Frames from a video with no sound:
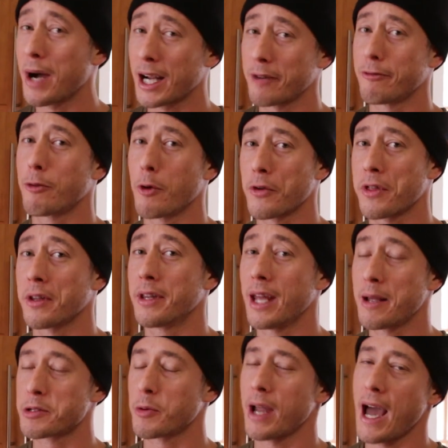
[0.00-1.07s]
back and forth on
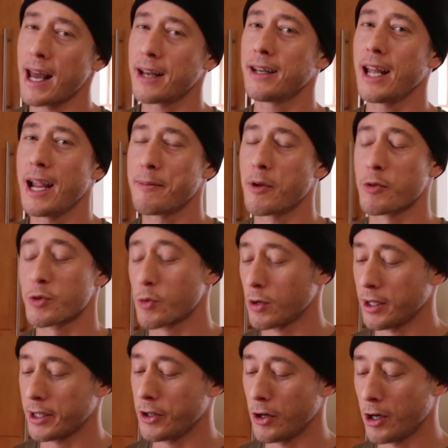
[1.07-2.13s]
names. We had a name that was
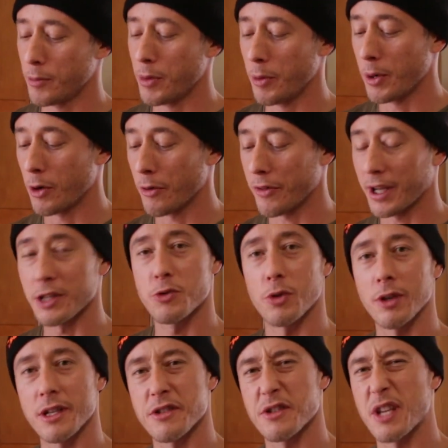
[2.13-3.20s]
really good, but we don't think it's
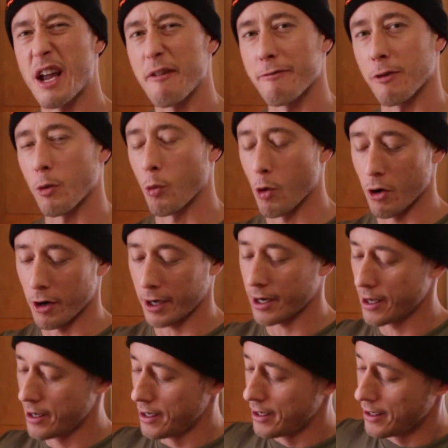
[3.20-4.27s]
really safe for work.
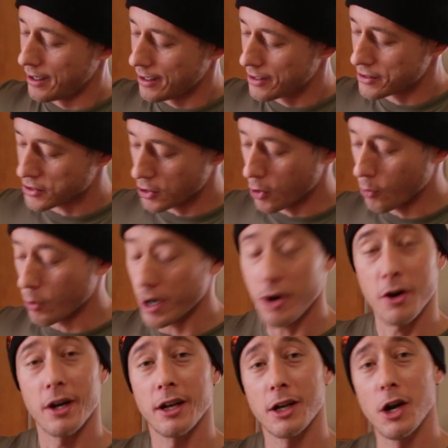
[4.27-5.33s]
So we
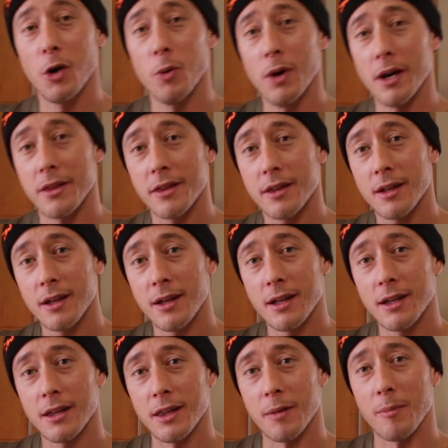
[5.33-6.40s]
are gonna go with
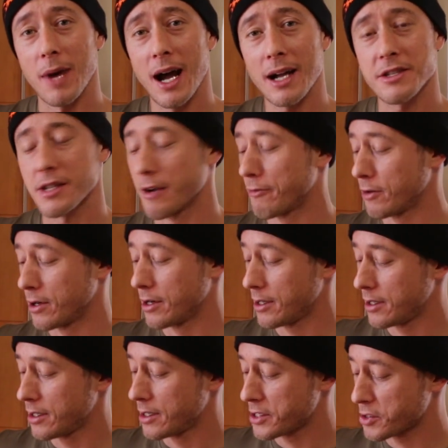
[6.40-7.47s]
the Max
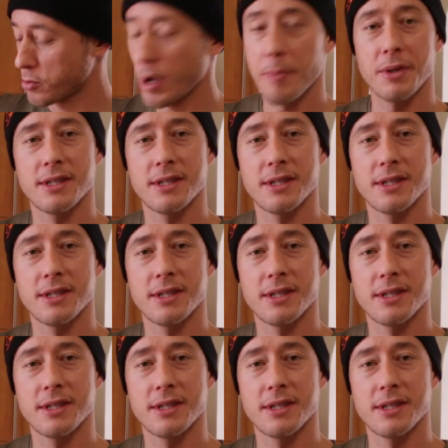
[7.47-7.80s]
Effort Sweet